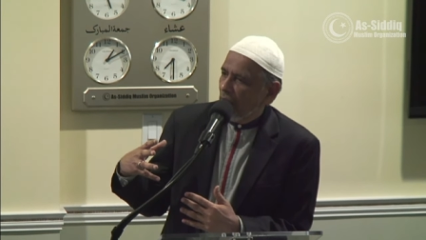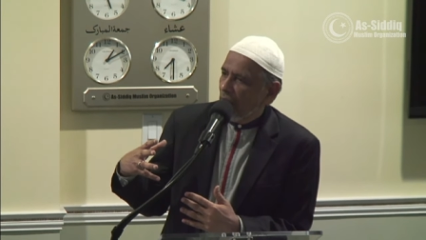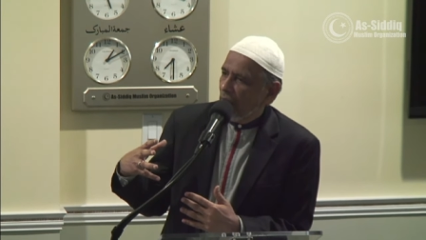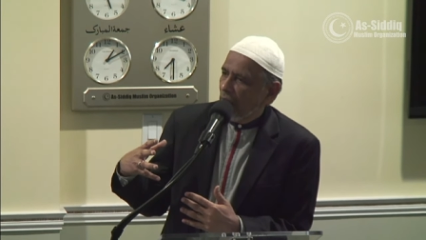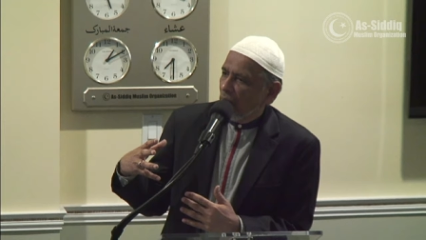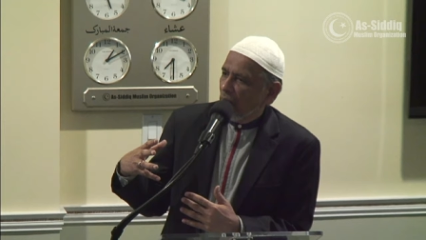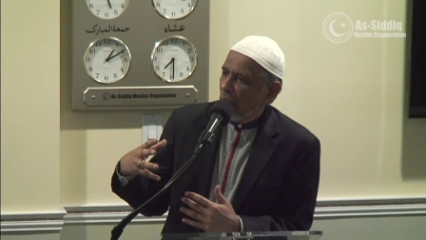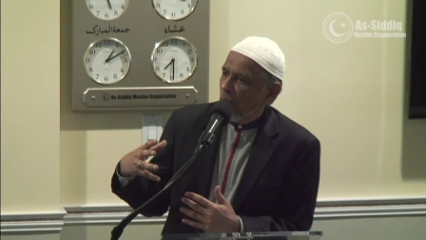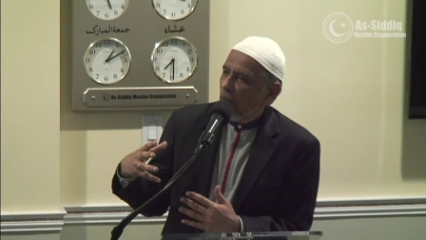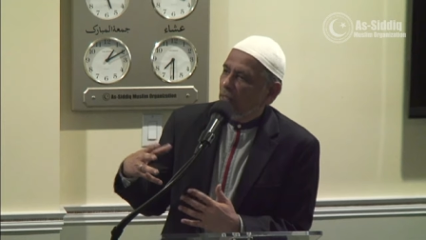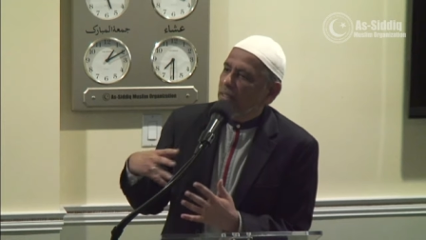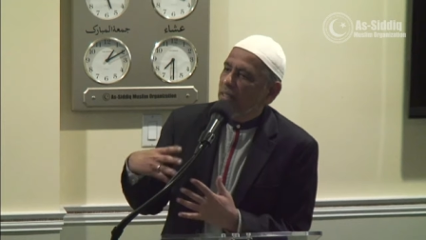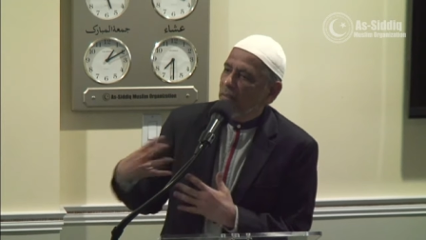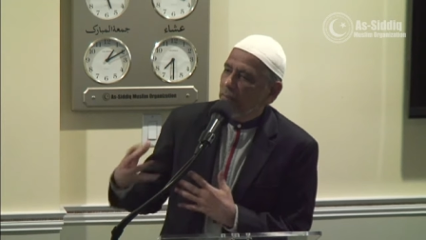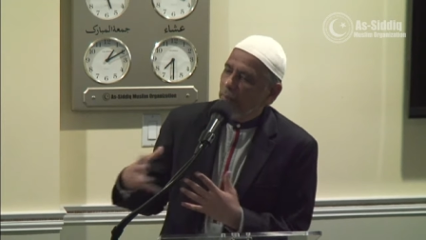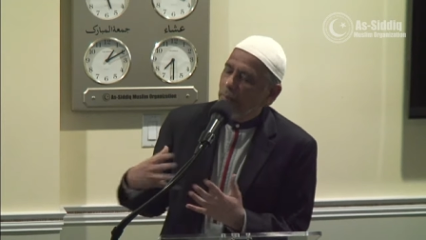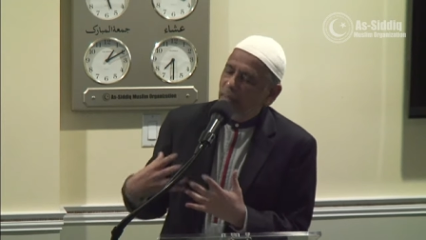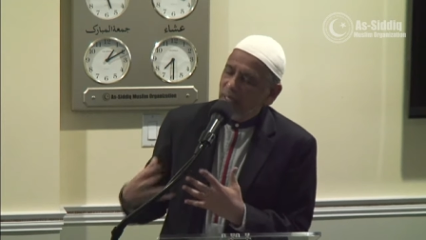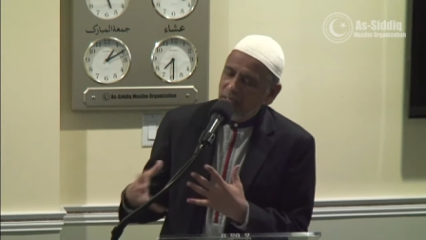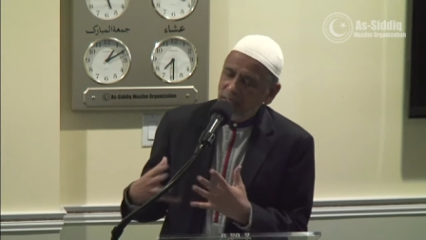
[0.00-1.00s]
what
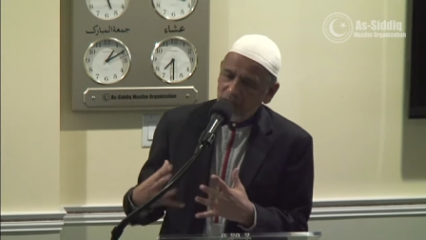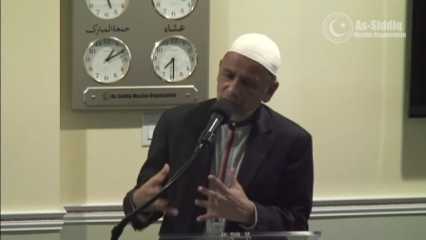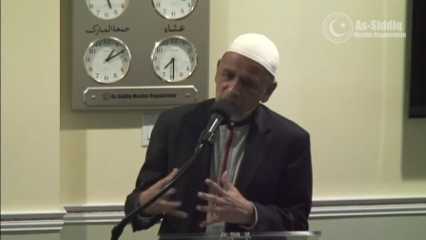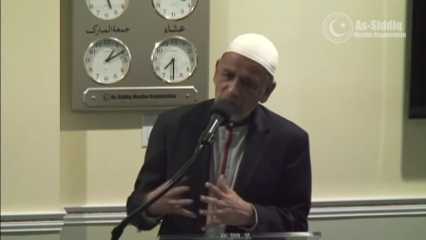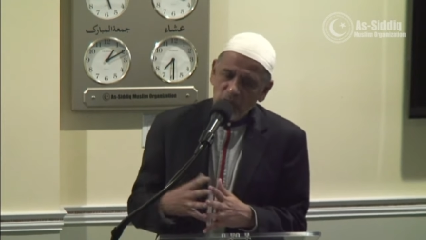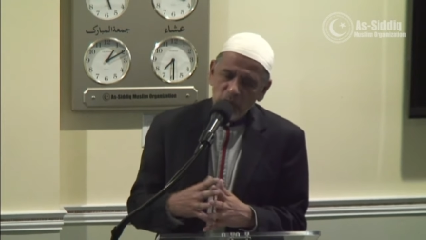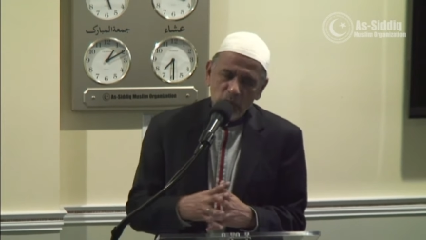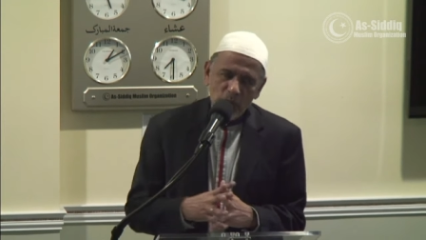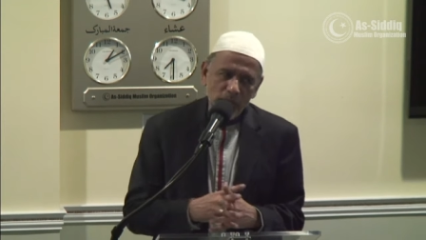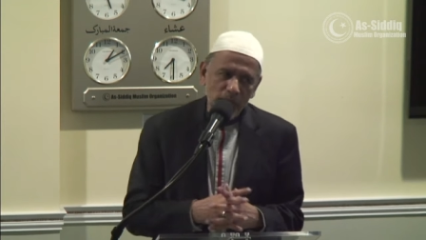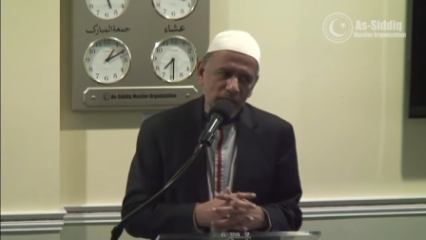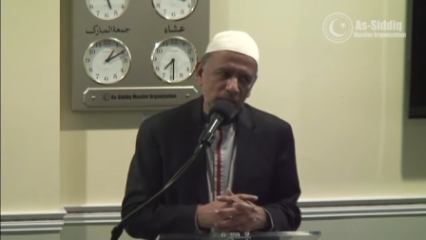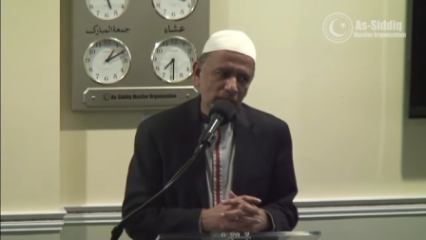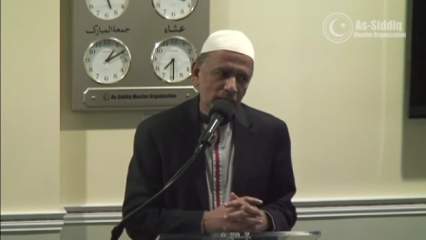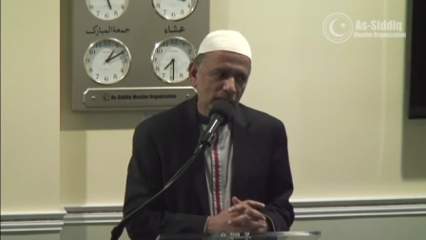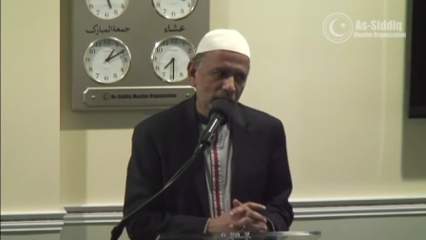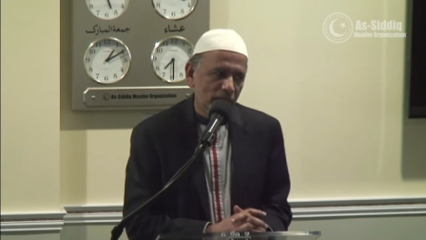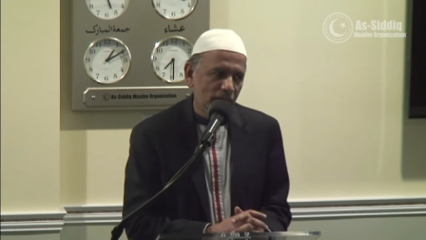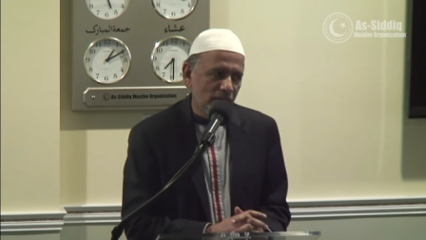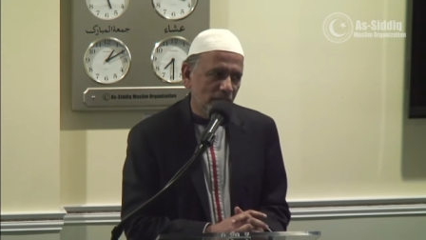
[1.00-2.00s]
it means to
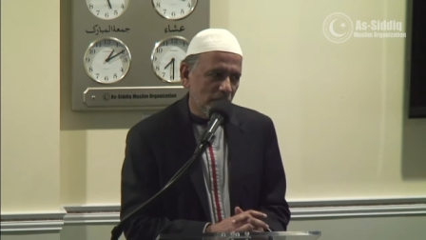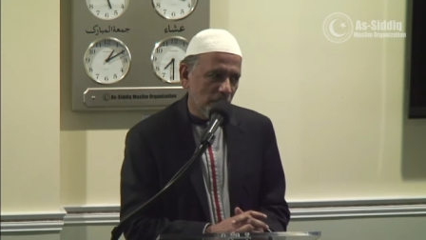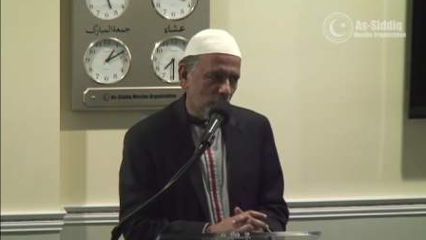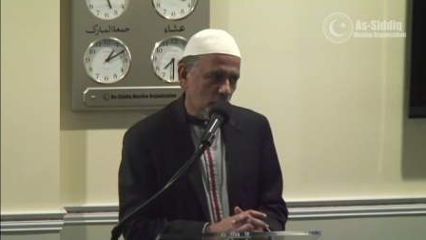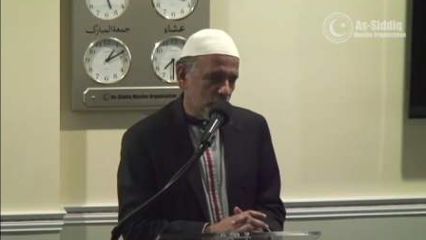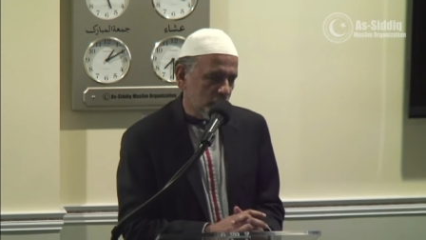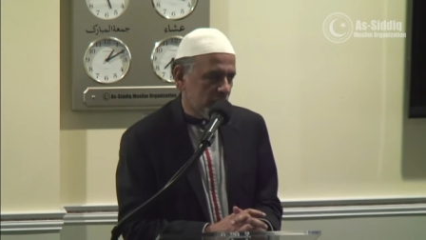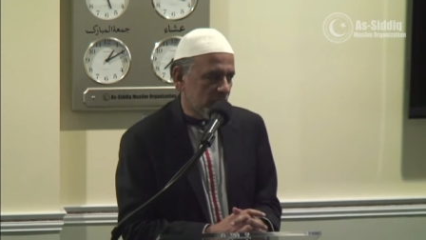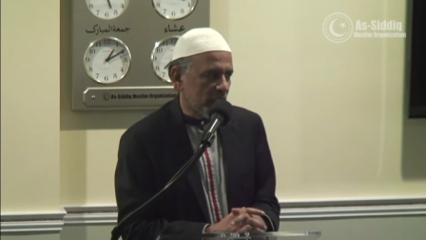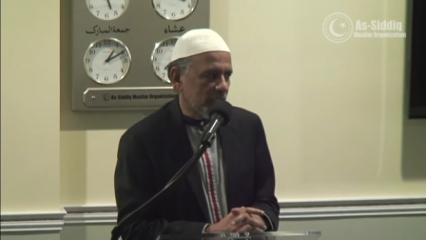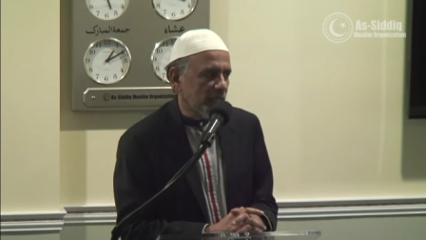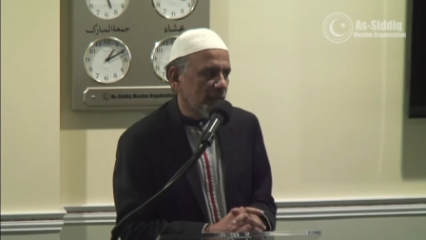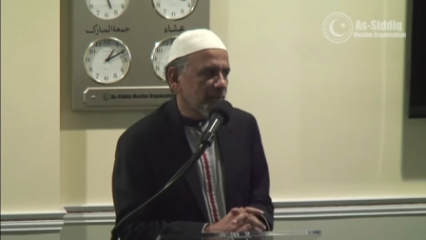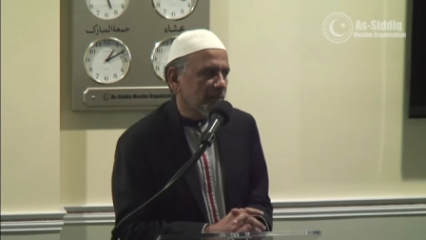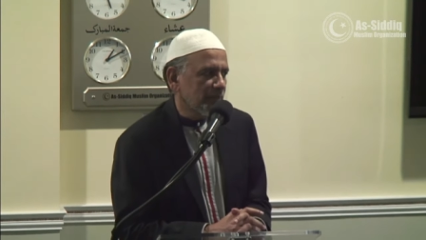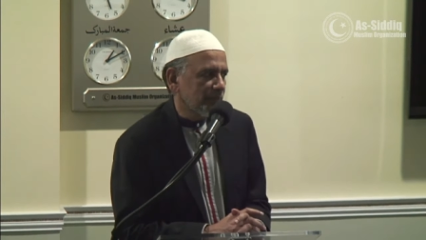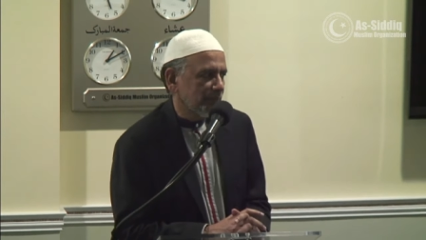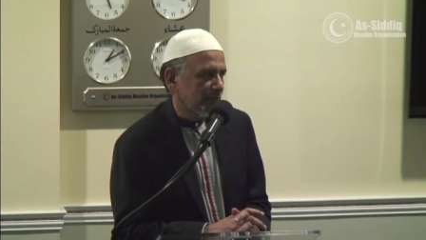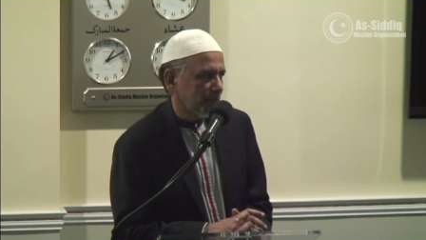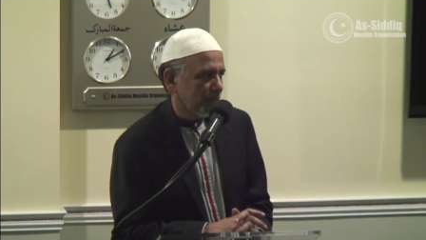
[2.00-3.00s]
be Muslim.